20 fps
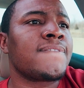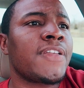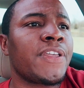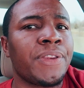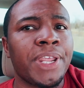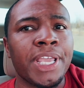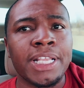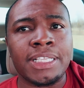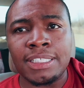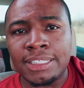
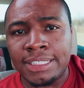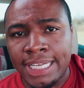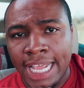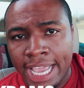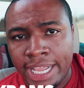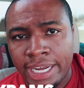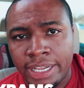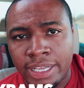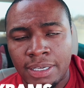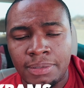you need to
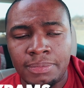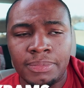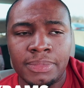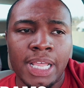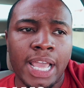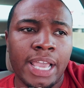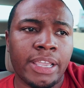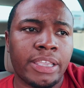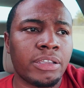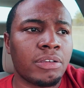date him
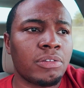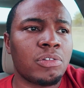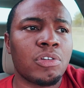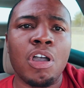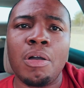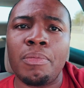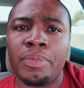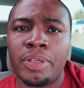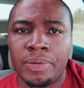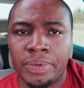like you
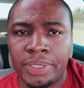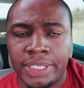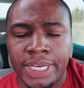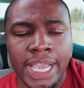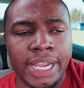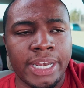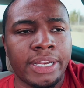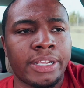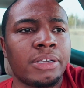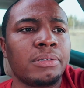normally would
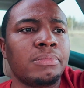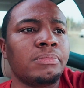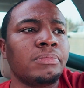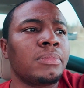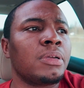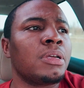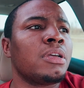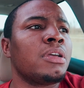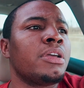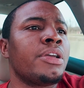date
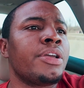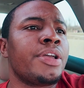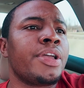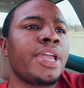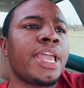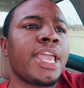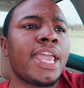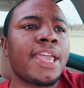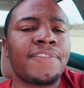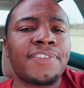
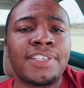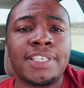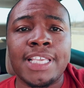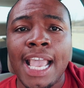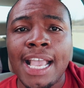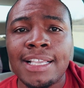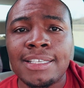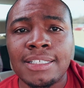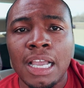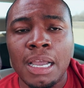him. If
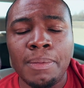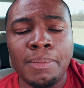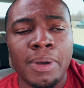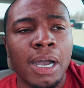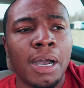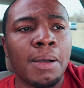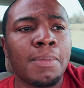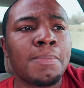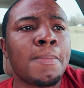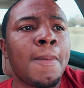sex come
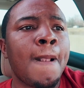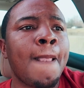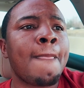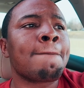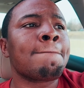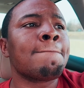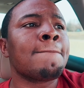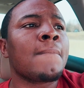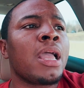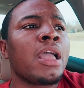up,
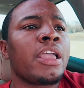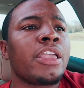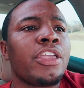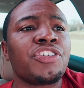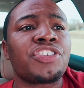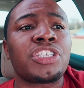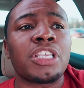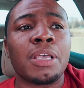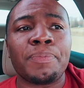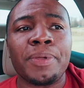
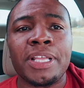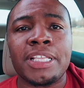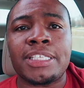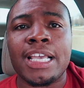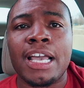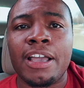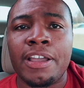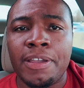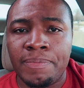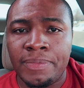you simply
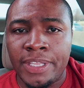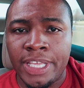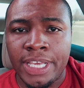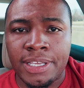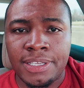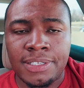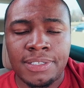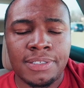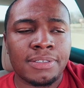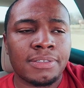tell him
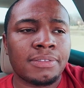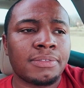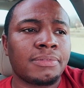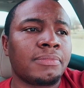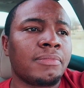this: